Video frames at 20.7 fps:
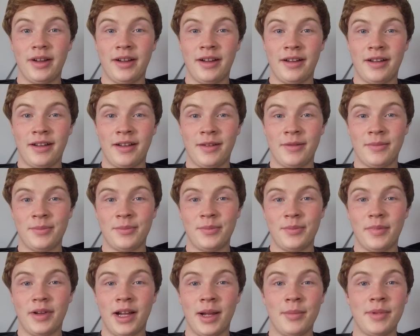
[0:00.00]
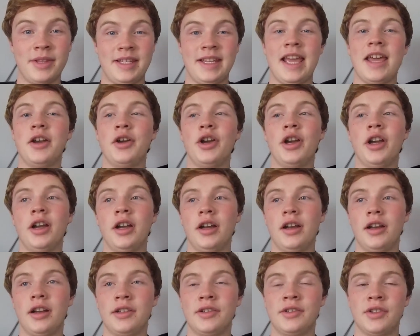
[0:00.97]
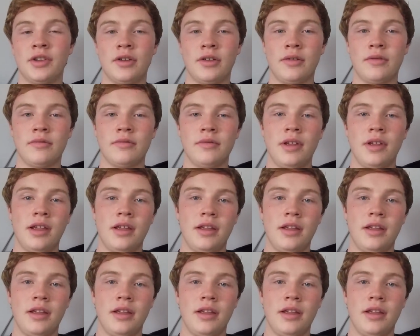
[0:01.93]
I'm a tenor, so